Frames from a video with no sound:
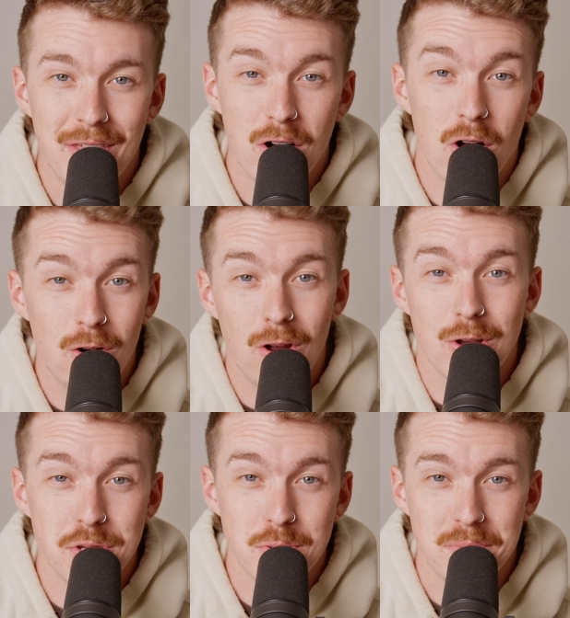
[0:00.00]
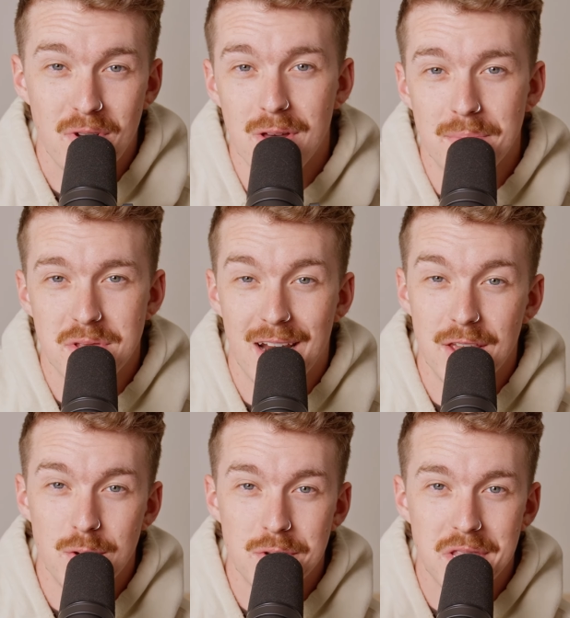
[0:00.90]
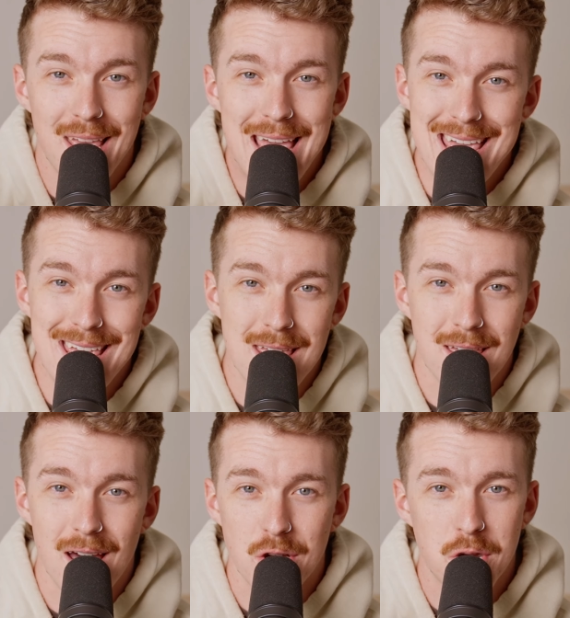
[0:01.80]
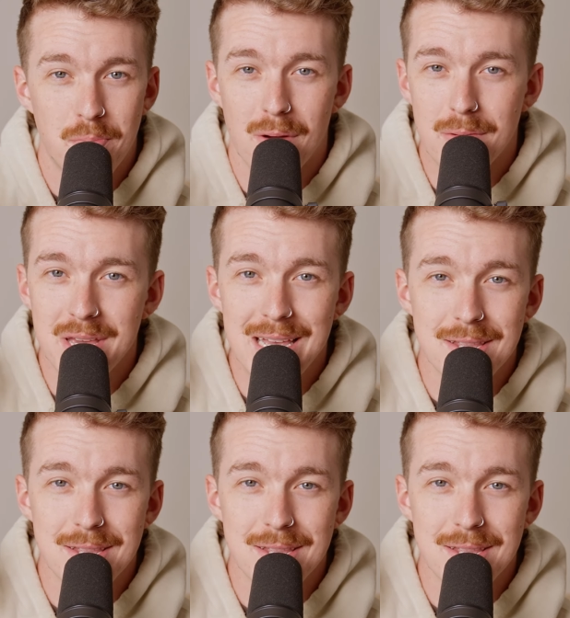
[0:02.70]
There are also some clips that I used probably a